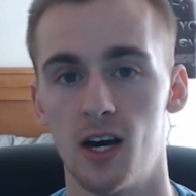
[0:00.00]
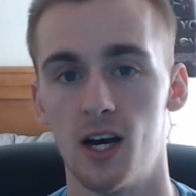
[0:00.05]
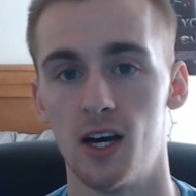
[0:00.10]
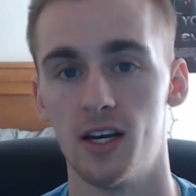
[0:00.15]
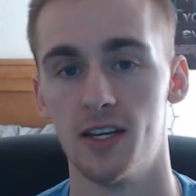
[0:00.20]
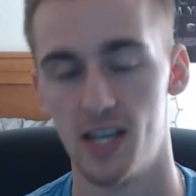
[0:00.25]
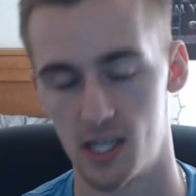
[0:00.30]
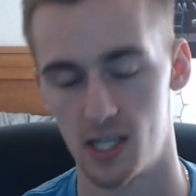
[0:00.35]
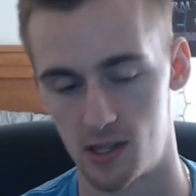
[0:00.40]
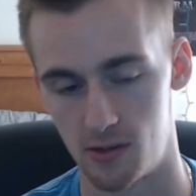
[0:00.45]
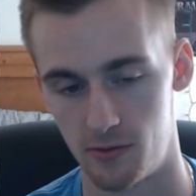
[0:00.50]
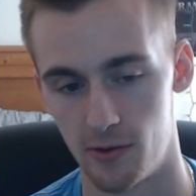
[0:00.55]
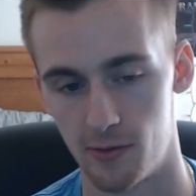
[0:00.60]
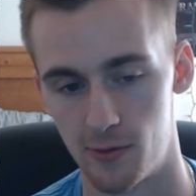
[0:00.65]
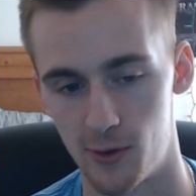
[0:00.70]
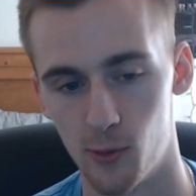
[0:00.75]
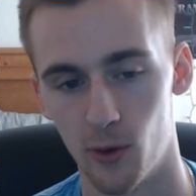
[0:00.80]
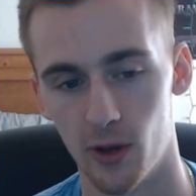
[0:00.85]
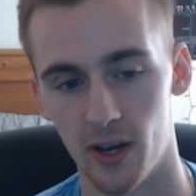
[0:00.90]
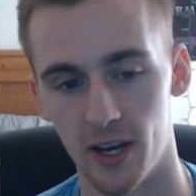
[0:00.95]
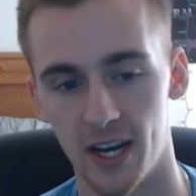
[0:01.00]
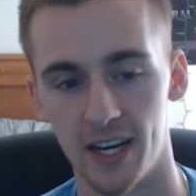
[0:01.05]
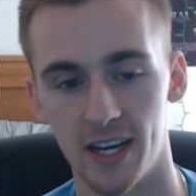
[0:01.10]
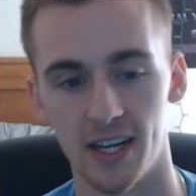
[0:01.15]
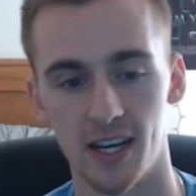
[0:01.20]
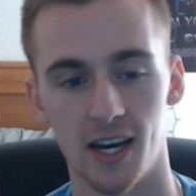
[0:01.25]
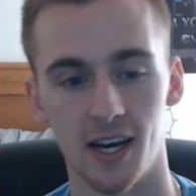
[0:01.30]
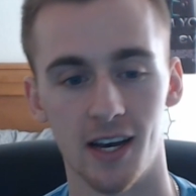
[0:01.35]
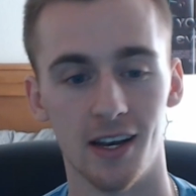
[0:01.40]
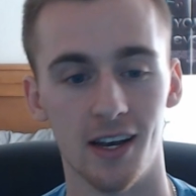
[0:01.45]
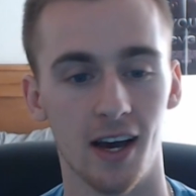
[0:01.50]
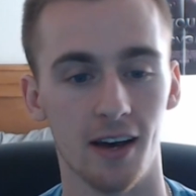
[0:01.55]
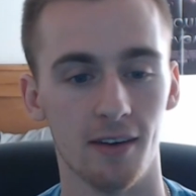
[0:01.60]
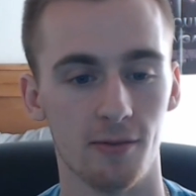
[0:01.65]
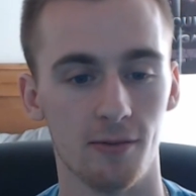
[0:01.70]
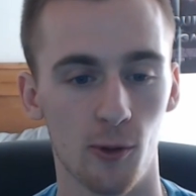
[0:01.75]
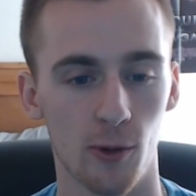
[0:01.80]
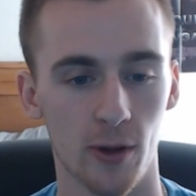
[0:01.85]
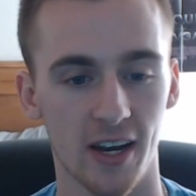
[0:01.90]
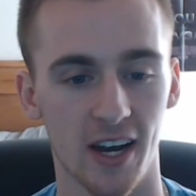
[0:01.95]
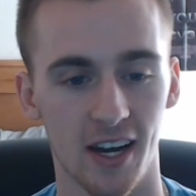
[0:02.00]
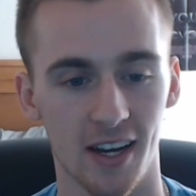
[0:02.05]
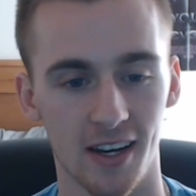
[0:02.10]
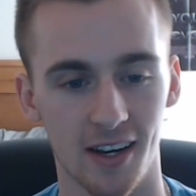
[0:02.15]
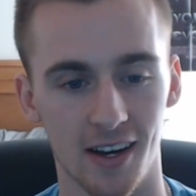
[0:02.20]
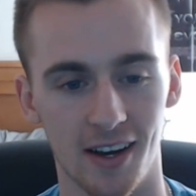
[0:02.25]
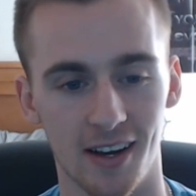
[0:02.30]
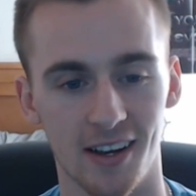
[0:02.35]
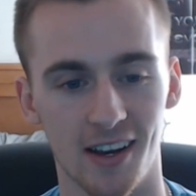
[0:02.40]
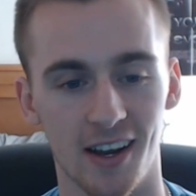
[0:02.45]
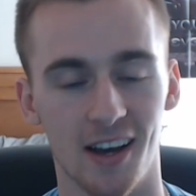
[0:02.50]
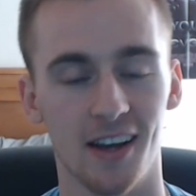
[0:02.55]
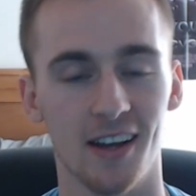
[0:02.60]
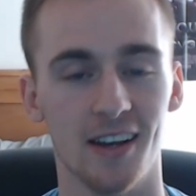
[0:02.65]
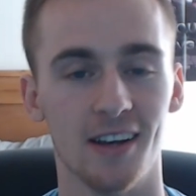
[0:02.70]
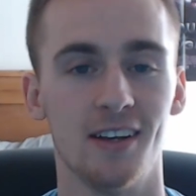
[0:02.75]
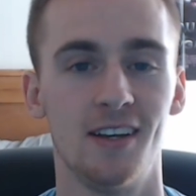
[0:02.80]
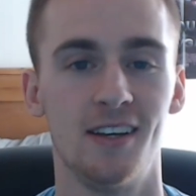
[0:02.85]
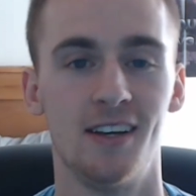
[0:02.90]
Yes, $51.99, not $49.99.